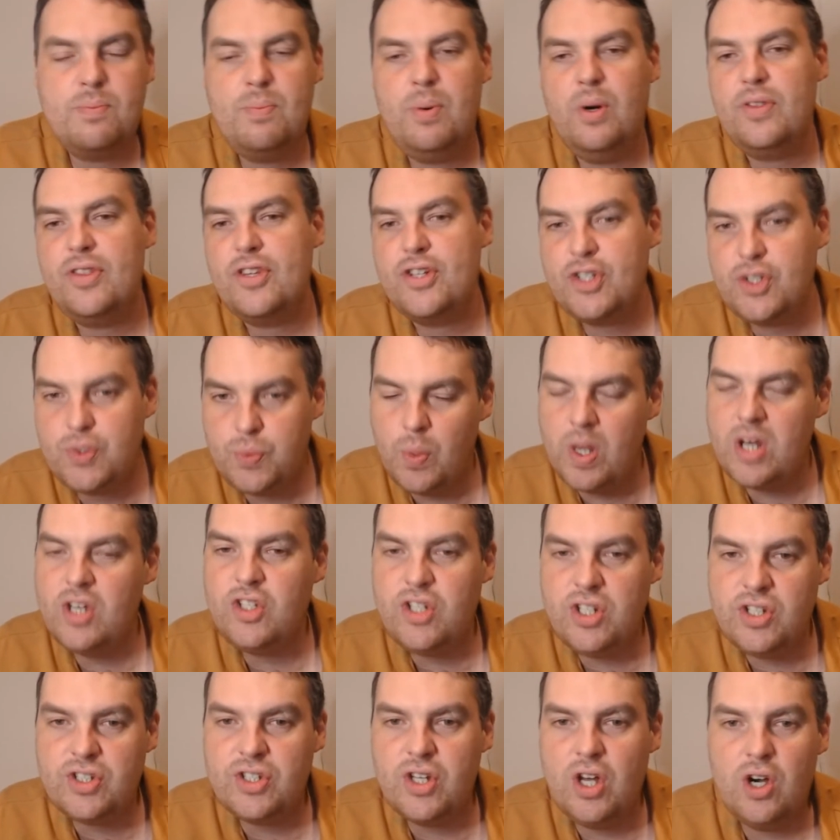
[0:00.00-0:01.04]
but the switch
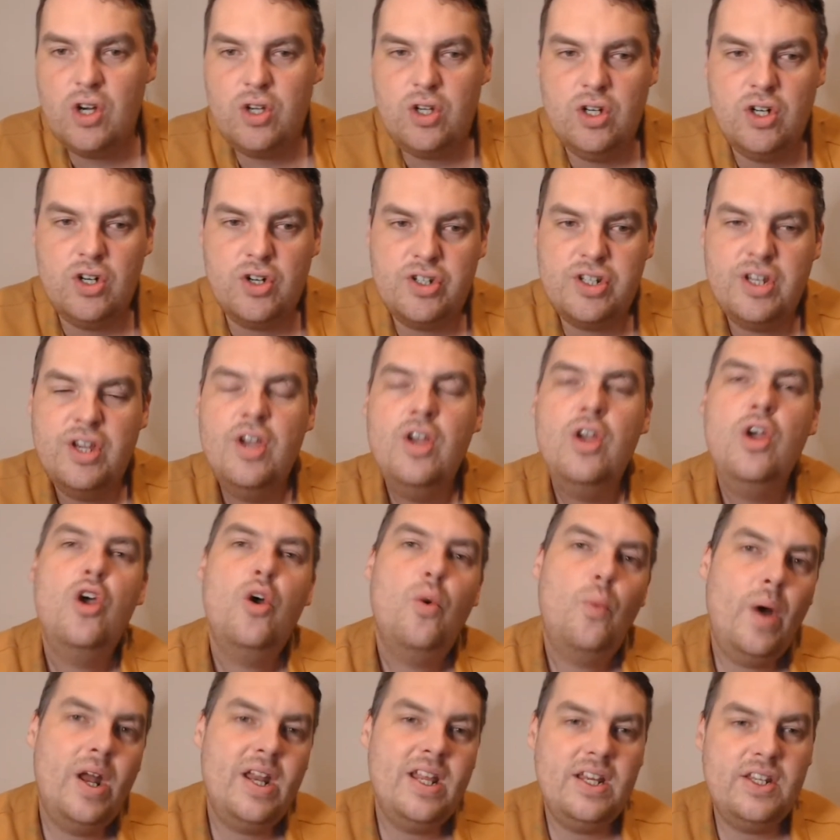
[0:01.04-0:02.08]
is no good
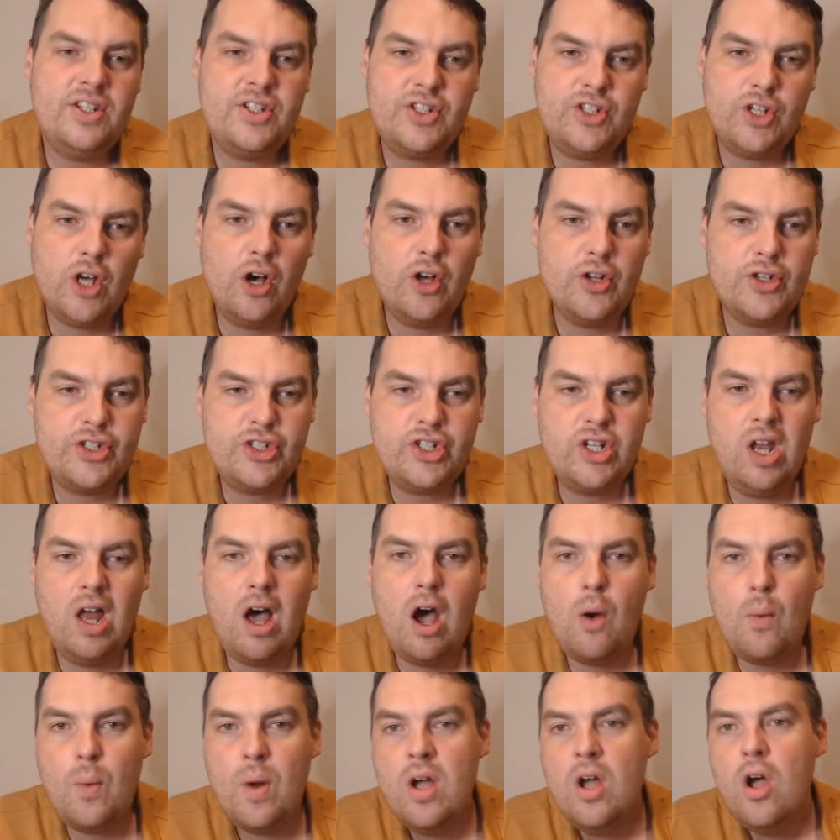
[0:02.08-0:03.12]
when it's so
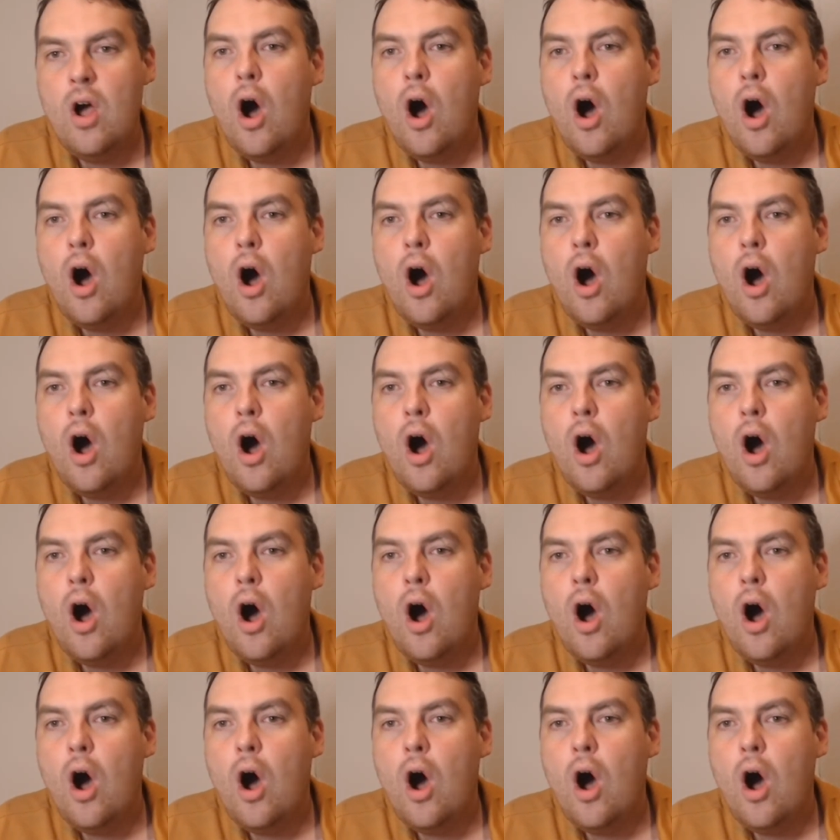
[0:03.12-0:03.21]
slow.